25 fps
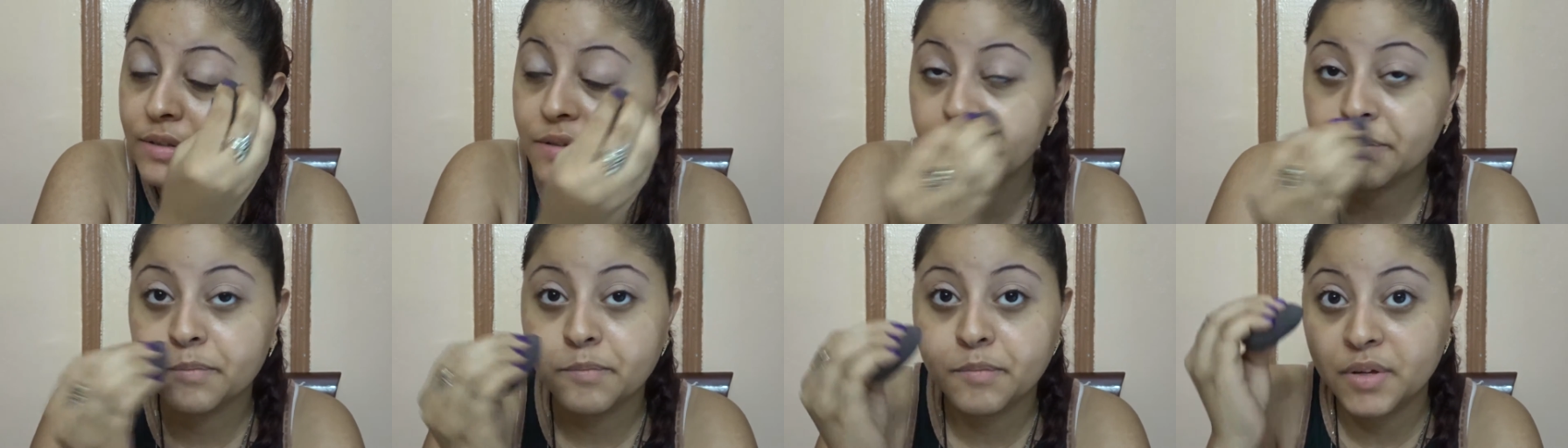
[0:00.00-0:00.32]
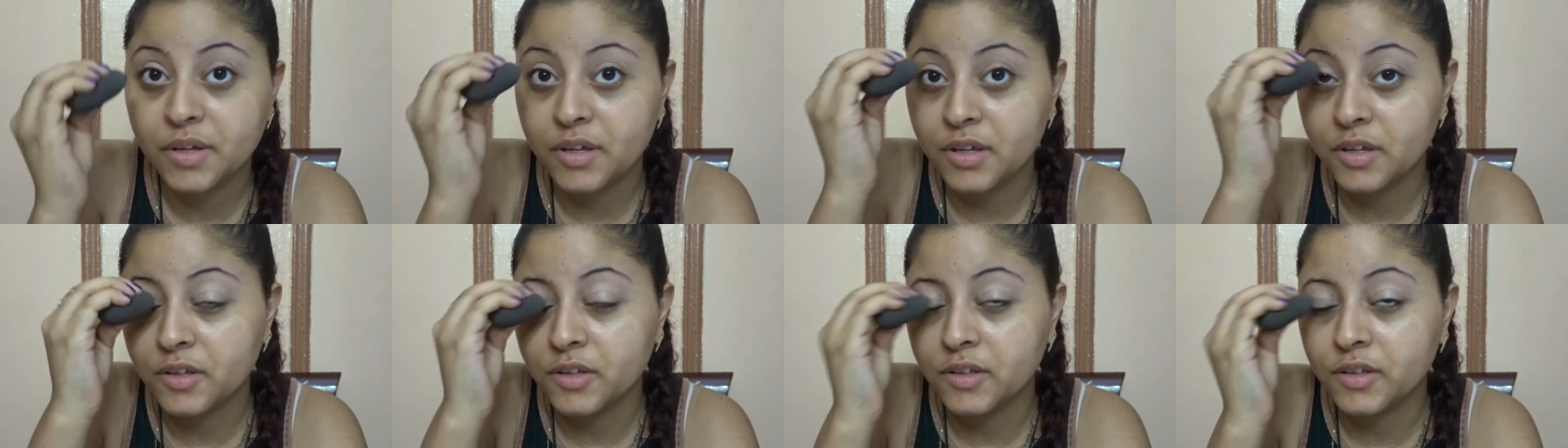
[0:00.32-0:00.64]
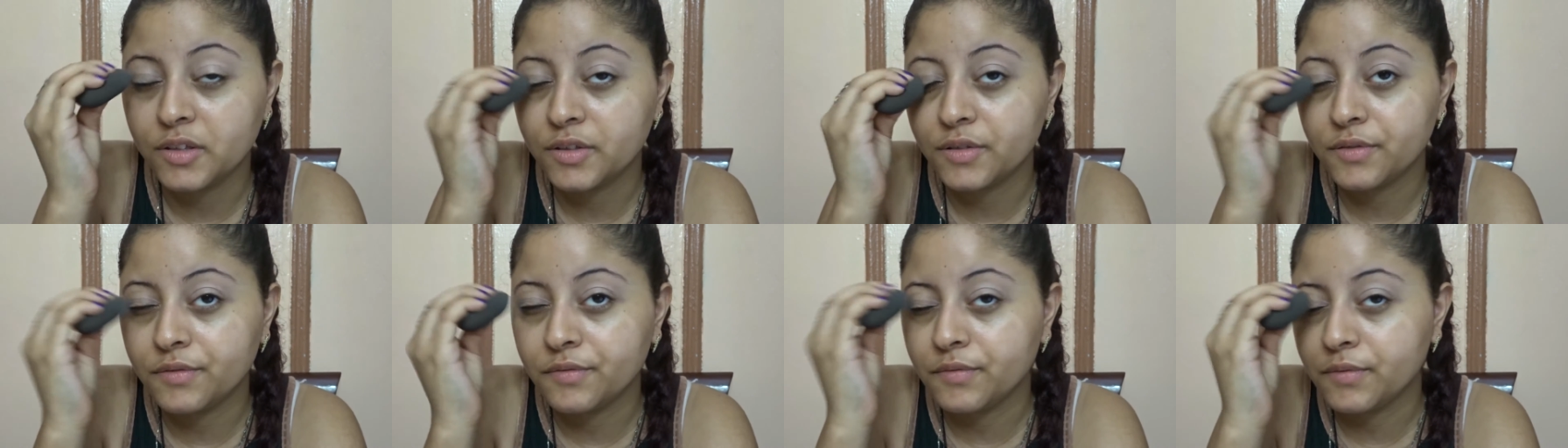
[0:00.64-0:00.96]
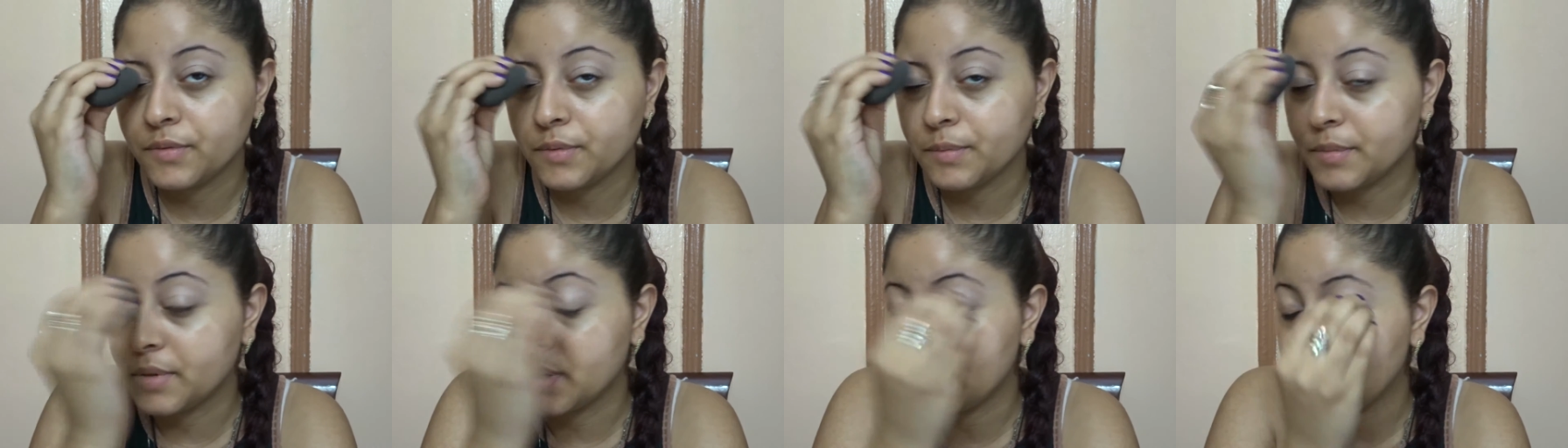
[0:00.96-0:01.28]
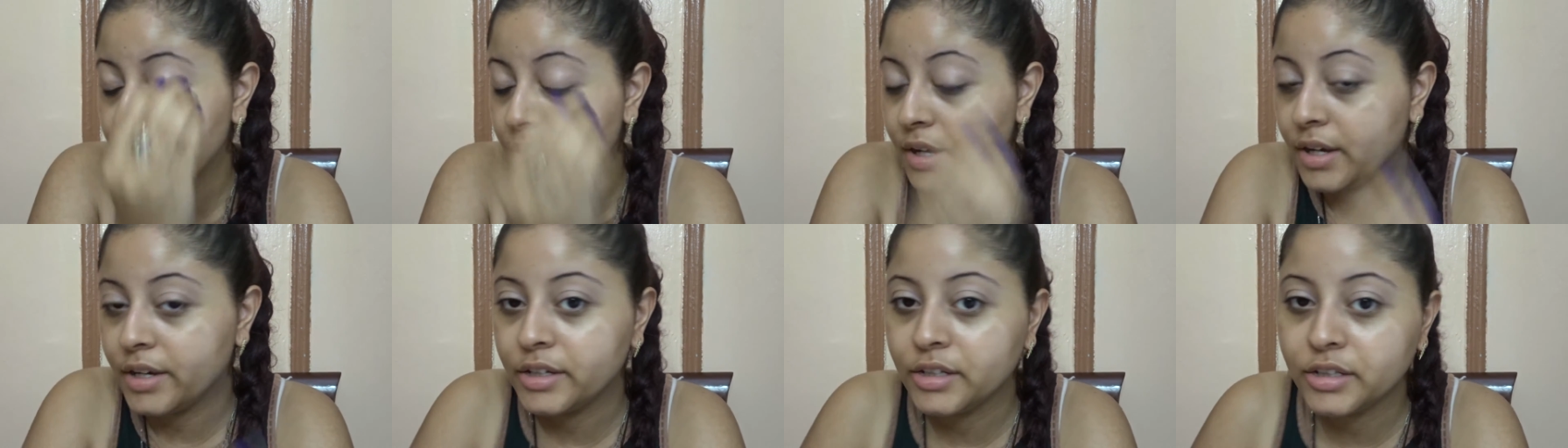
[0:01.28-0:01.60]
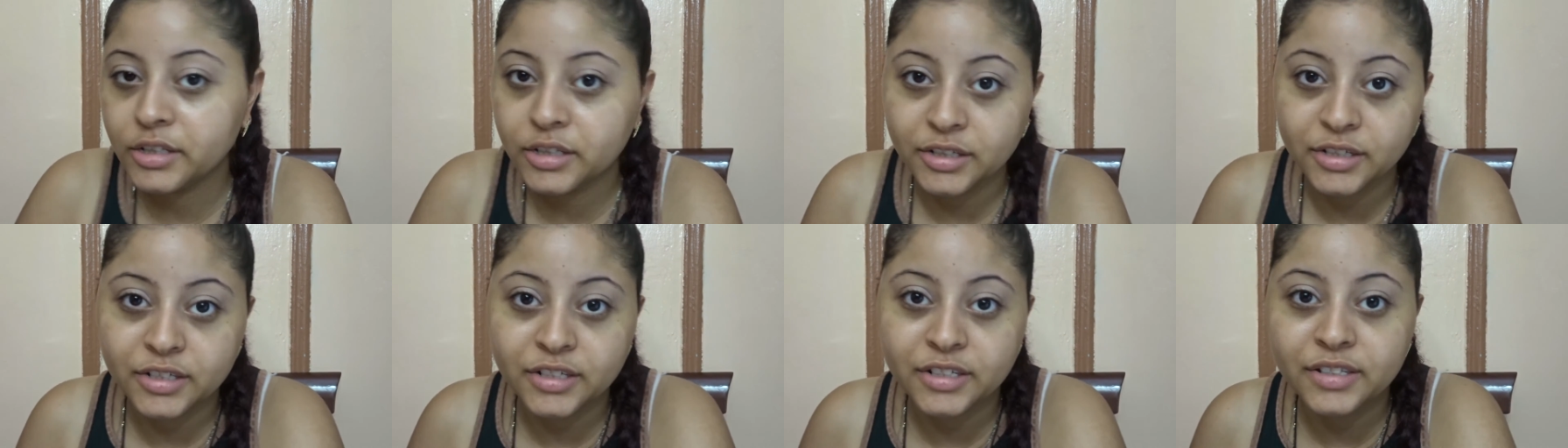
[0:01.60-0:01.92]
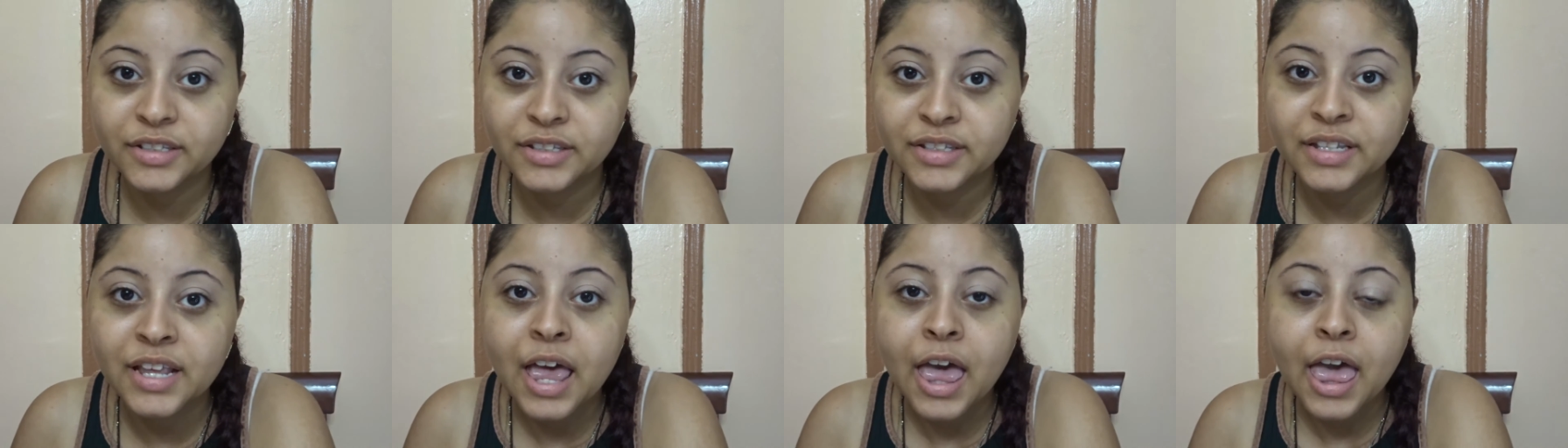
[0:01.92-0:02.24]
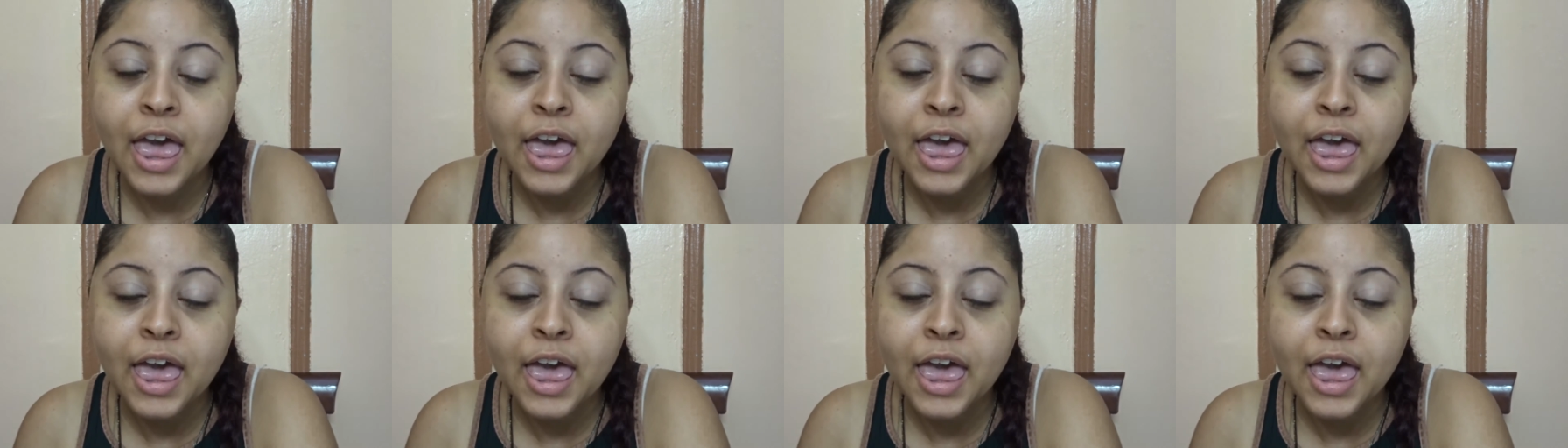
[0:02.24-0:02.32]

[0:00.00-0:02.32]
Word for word: the base for my eyelids.